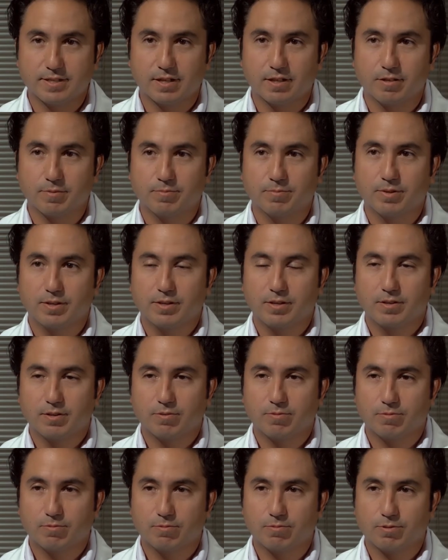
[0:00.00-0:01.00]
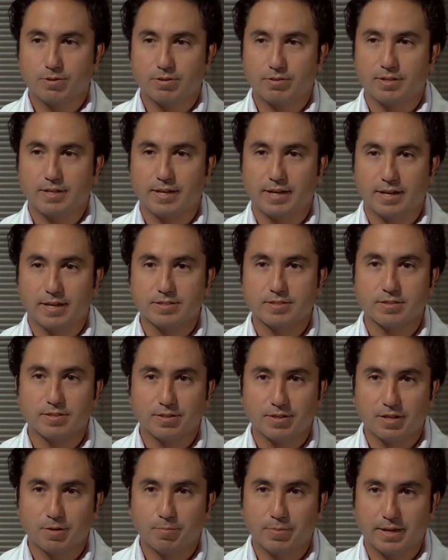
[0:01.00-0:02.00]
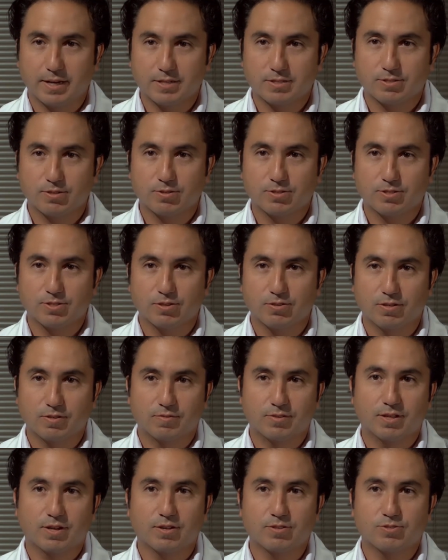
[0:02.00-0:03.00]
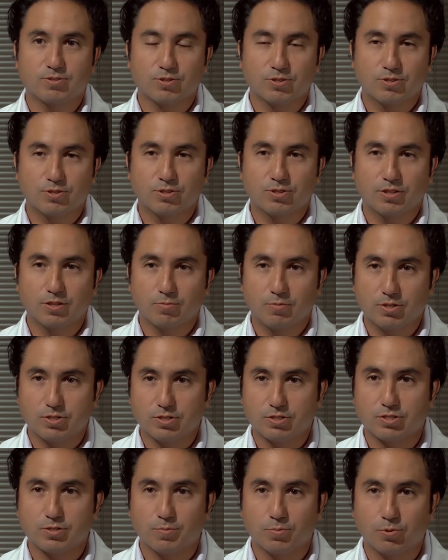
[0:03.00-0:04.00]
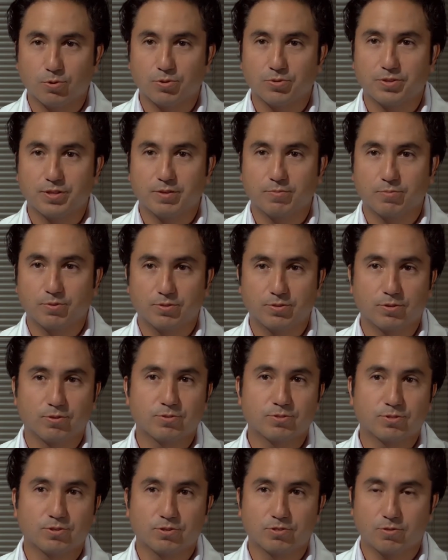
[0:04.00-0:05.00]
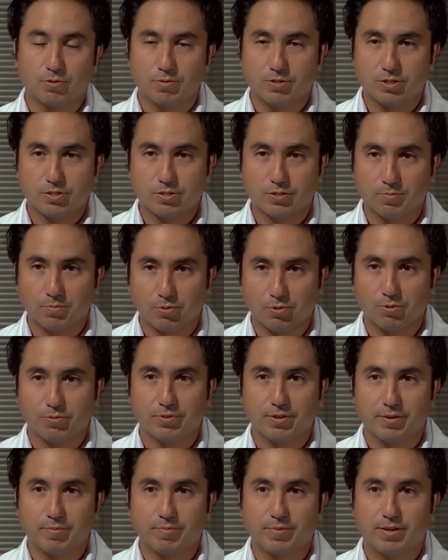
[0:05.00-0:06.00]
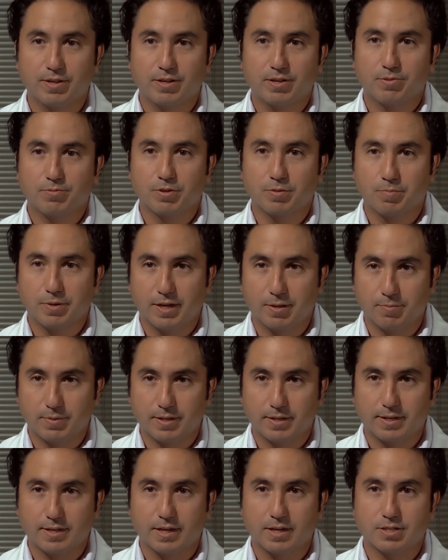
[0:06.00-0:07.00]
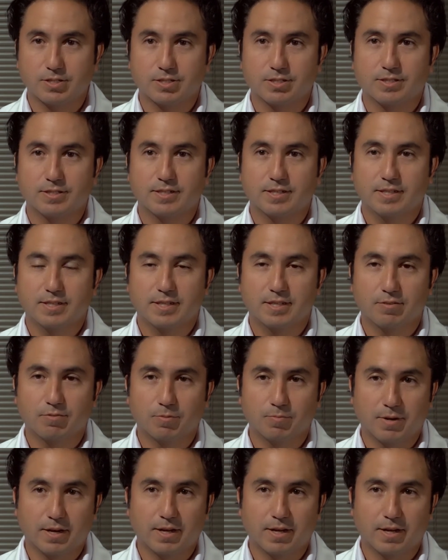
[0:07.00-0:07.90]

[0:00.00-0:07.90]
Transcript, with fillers: tell them what are the odds that they're going to pass their stone. And if the odds are good, then we just support them with no surgery. We just support them with pain medication, and we